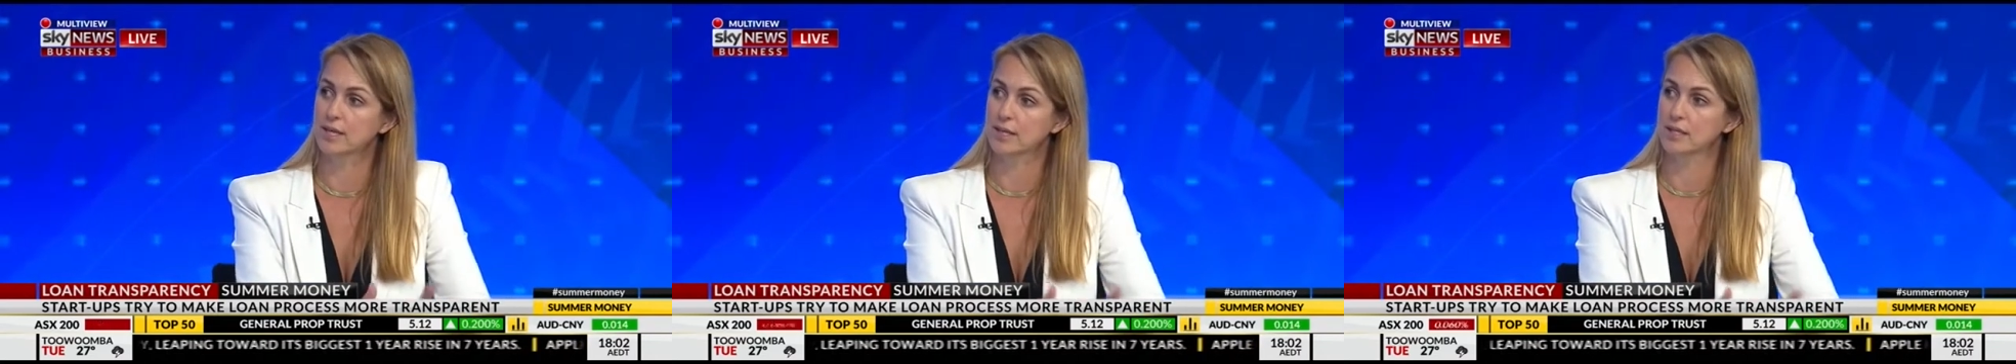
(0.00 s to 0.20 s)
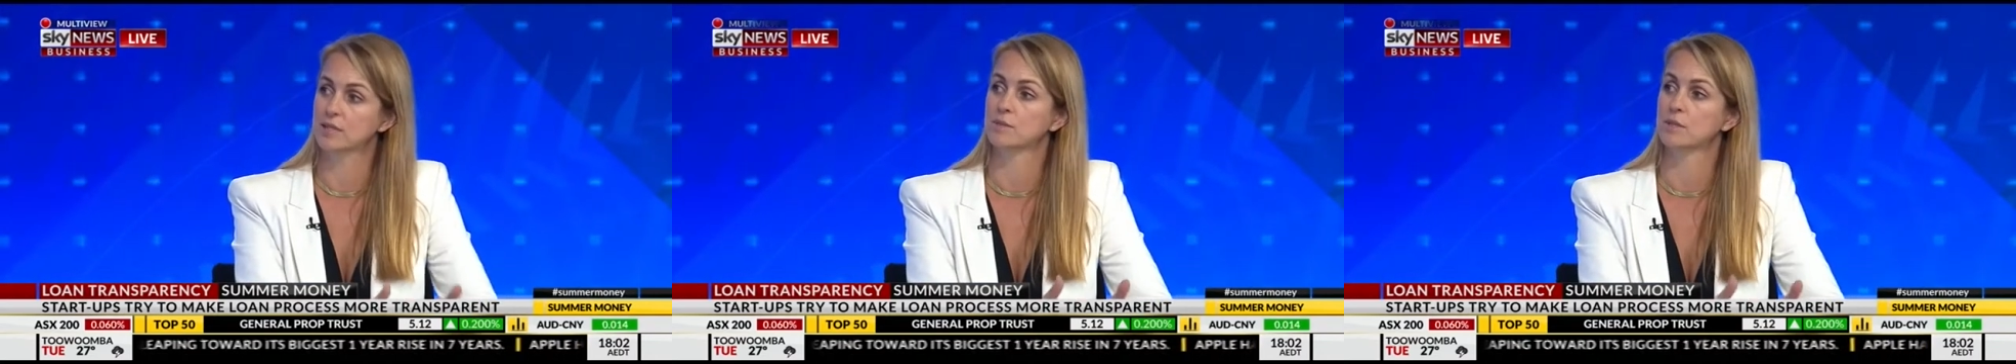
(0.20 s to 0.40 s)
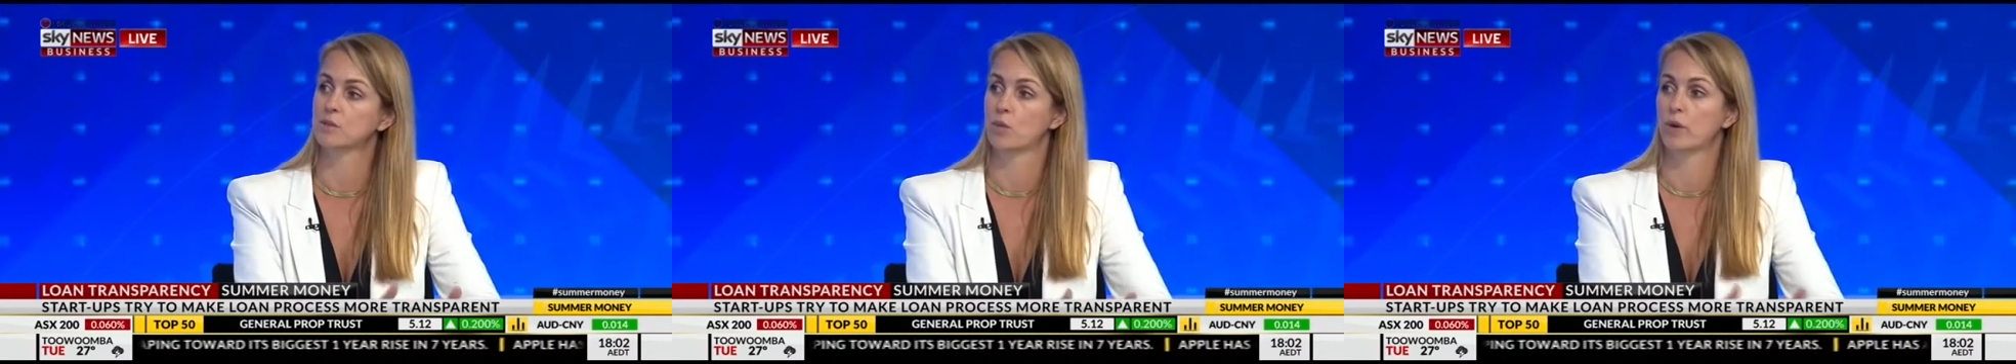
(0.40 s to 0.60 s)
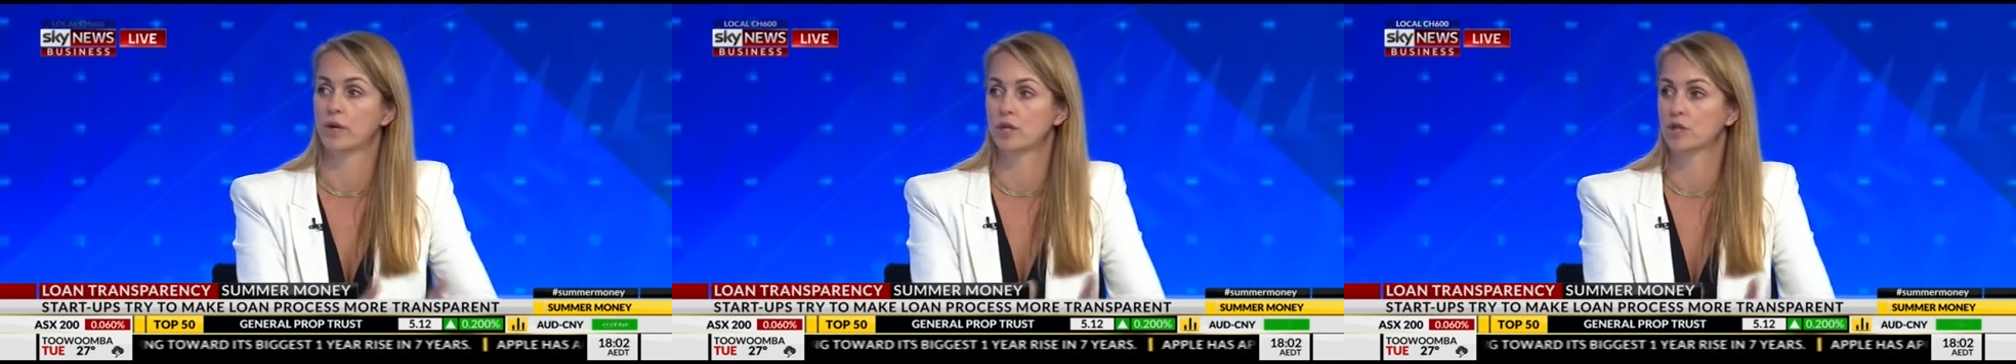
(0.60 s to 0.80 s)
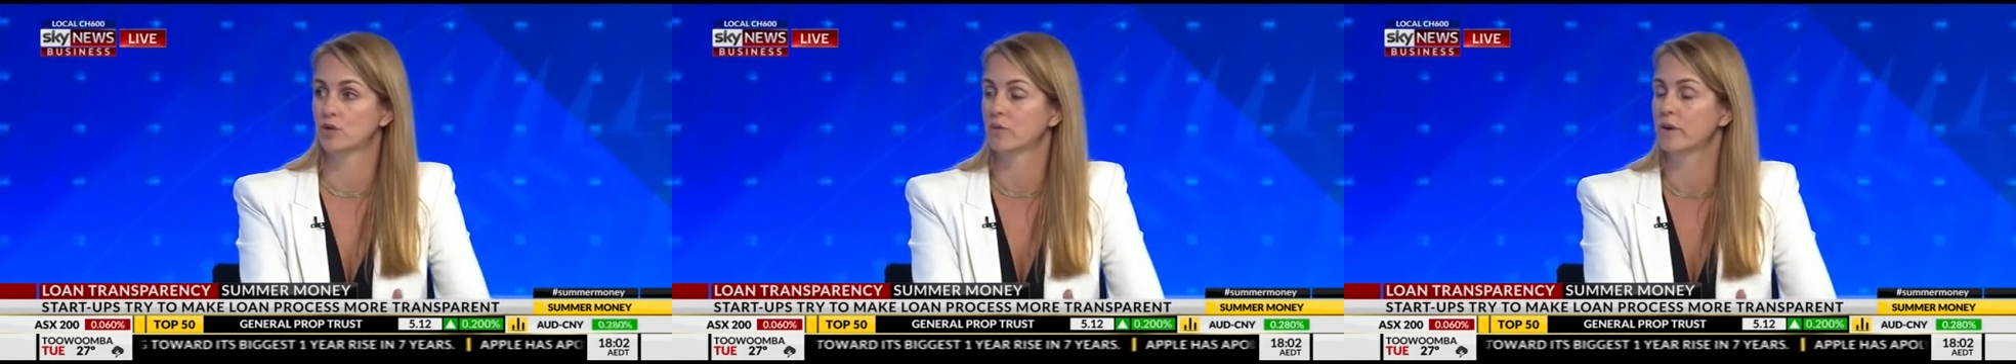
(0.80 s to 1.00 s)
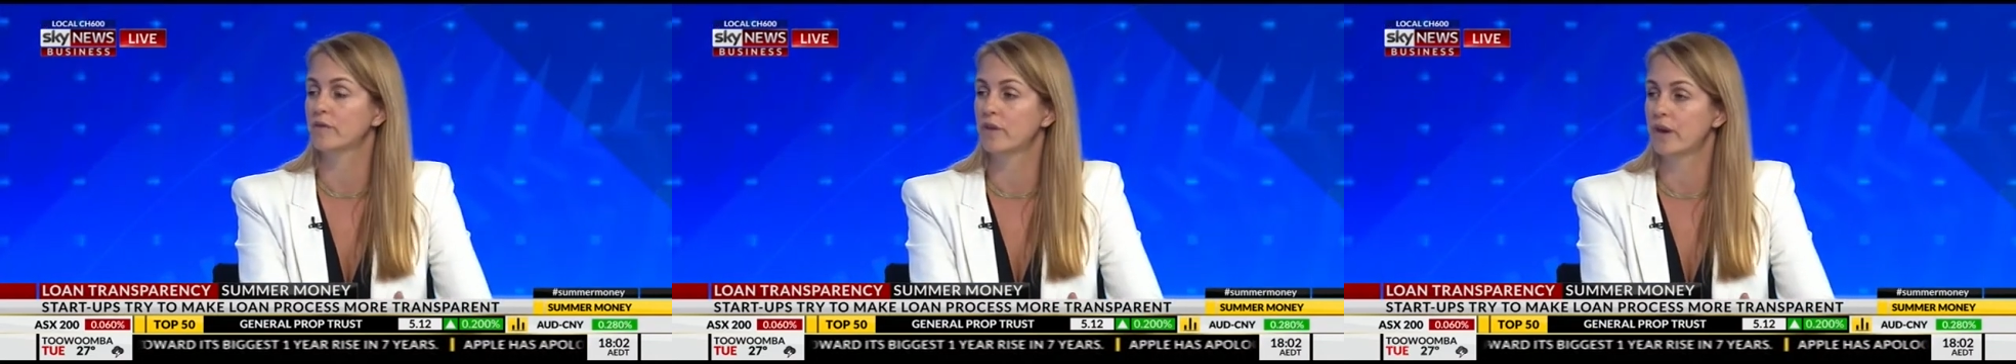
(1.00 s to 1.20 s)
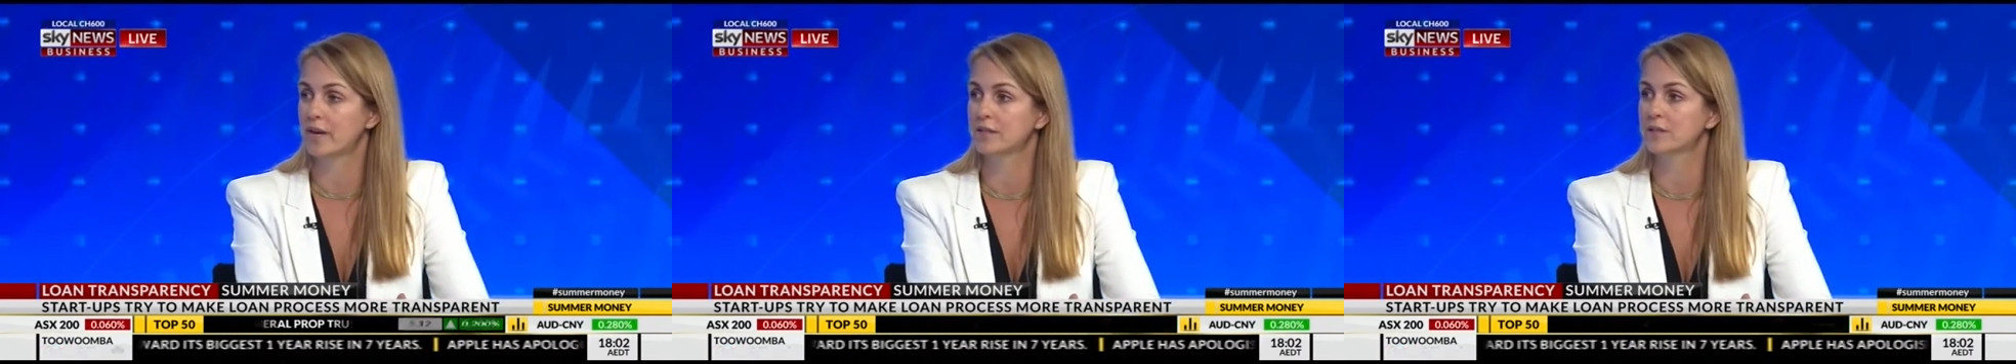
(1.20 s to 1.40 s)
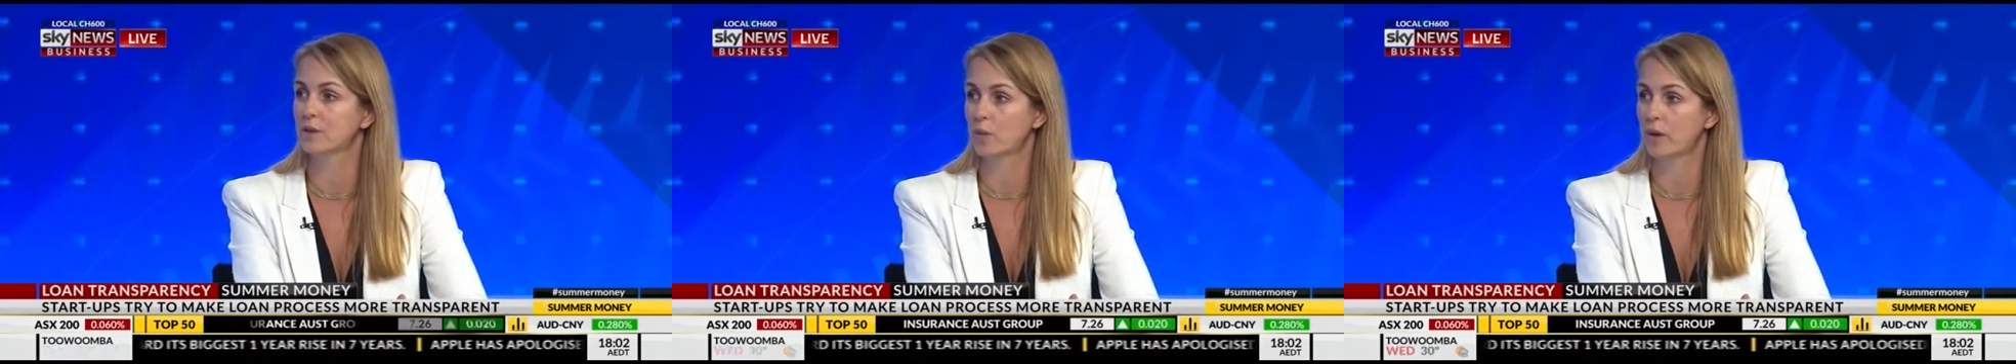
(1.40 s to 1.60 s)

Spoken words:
customers wanting to refinance